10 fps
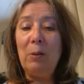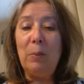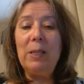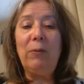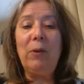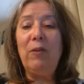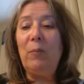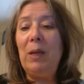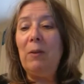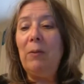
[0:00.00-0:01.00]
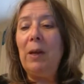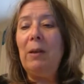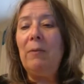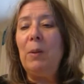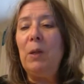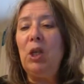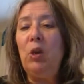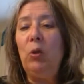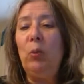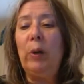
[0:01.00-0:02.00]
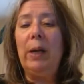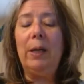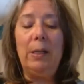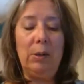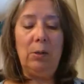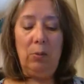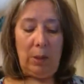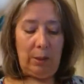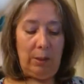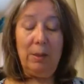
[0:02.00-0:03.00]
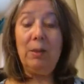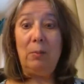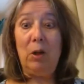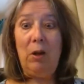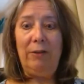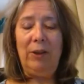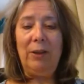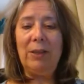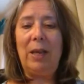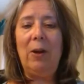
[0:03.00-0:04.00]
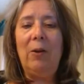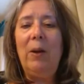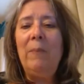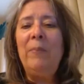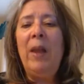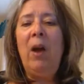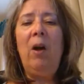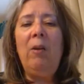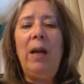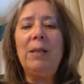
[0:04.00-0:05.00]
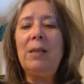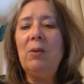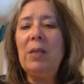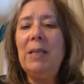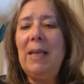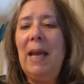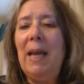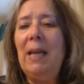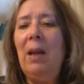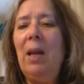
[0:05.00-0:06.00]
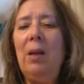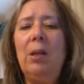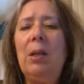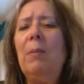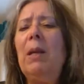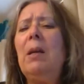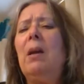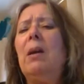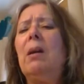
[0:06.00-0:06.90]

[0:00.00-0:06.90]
So please forgive me if I do break into some coughing. So, all right. So today, let me.